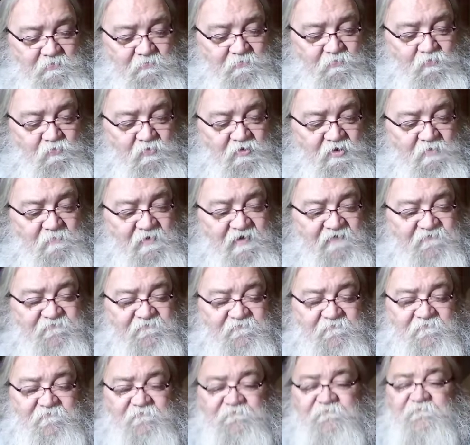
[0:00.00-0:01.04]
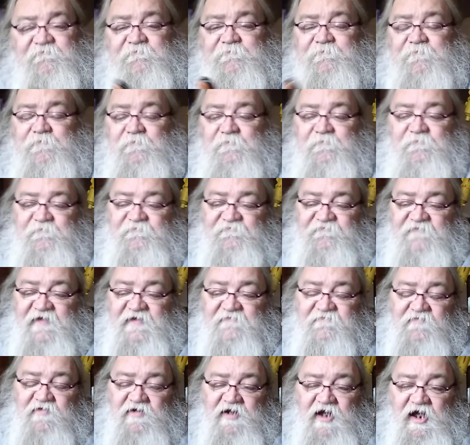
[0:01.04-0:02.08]
One of my
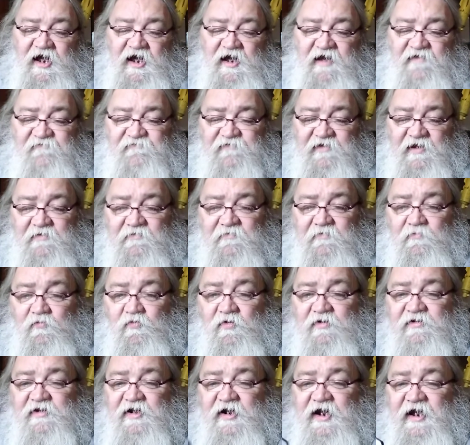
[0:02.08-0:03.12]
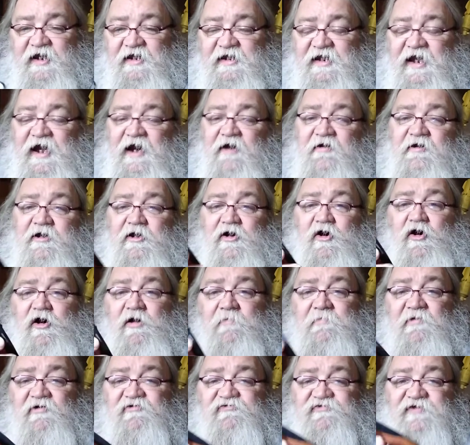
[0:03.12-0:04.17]
favorite knives and one that I carry
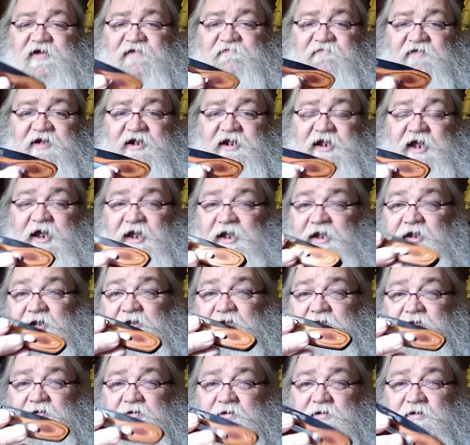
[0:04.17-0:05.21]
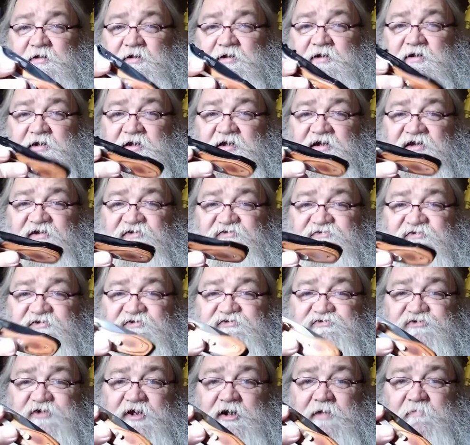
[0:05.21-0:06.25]
almost every day is
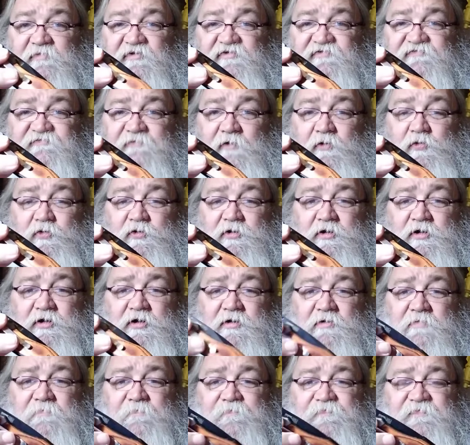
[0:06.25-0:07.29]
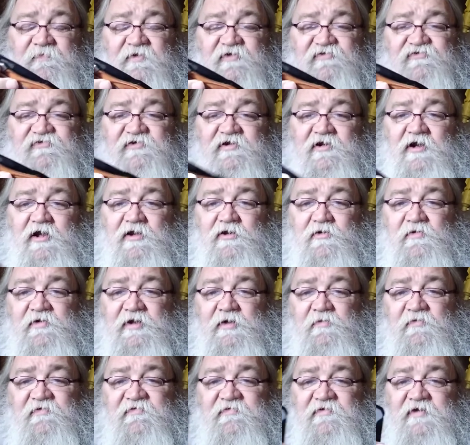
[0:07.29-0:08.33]
this gentleman's folder. This is another one
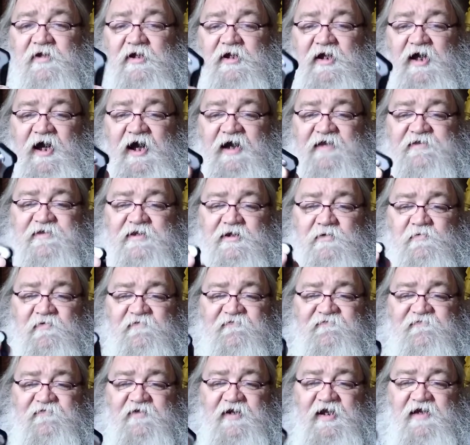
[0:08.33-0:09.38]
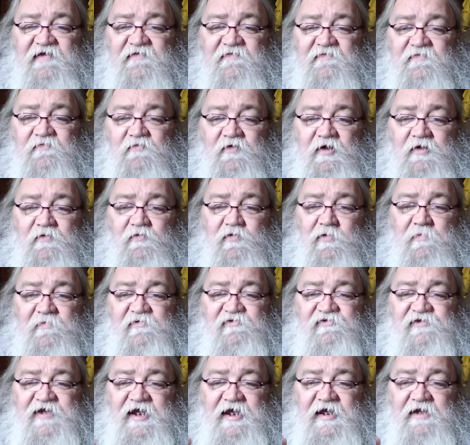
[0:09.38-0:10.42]
that would I think would fit a, a
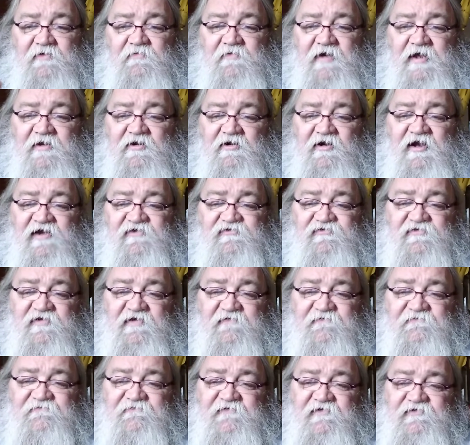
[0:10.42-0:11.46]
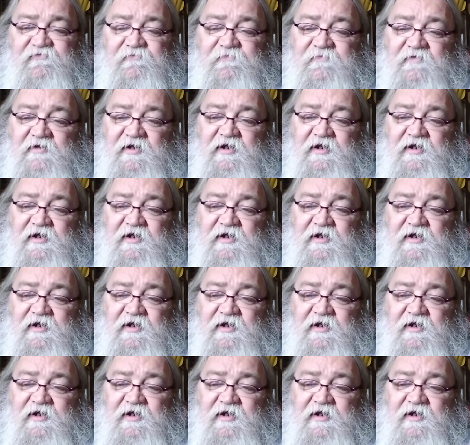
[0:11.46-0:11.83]
woman's hand rather nicely. It fits